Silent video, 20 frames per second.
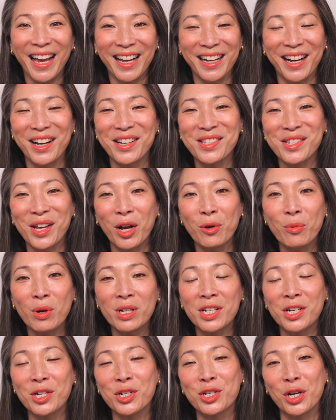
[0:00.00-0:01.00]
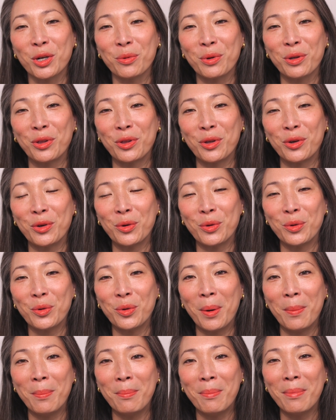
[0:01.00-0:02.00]
Hey guys, I wanted to share with
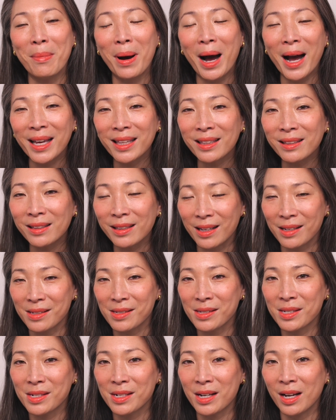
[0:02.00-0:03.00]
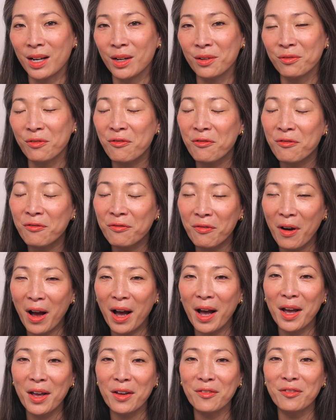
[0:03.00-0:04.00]
you my list of
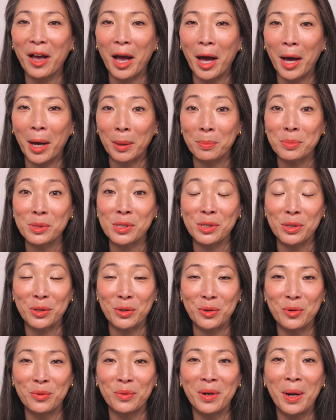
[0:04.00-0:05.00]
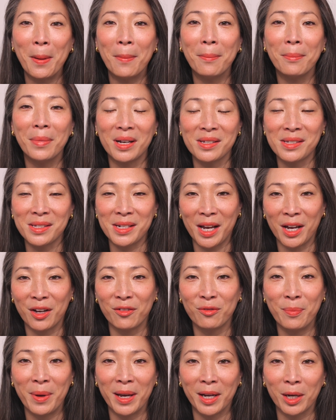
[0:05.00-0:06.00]
five absolute
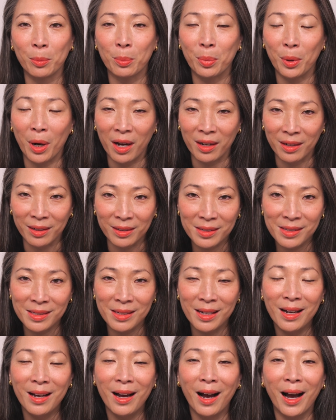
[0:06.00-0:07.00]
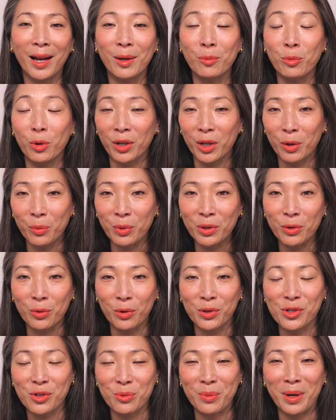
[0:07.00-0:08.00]
must-have makeup products. I'm working with
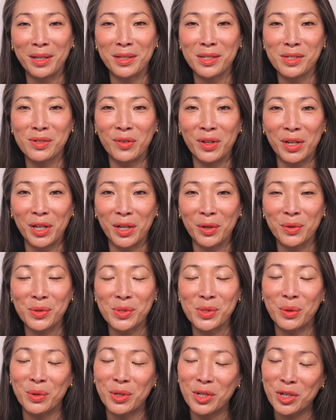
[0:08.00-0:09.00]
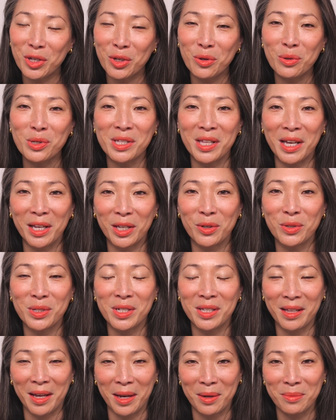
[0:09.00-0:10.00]
Nordstrom on this video, so huge thank you
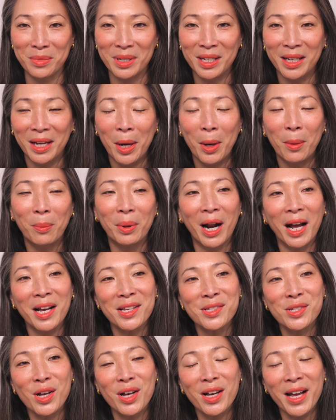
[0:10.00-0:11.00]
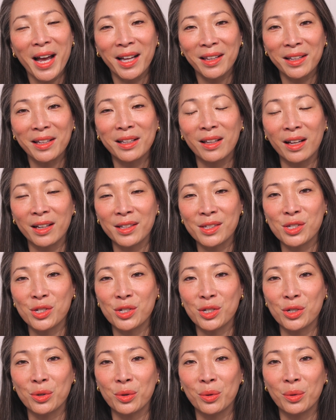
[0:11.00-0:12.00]
to them. But I saw Allie Glines
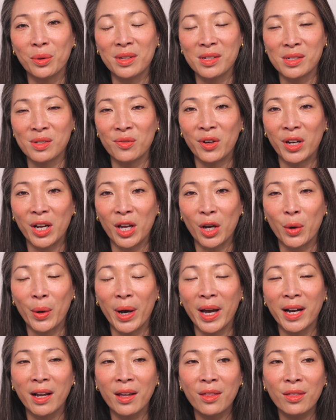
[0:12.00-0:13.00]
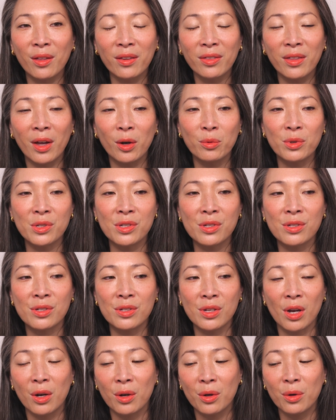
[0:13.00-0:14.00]
do this video and I thought that was
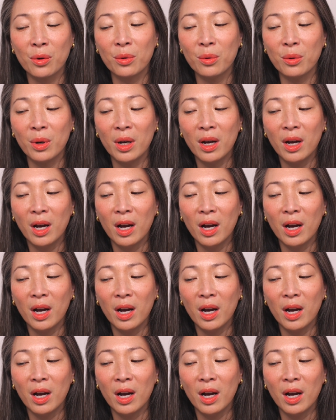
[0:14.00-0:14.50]
so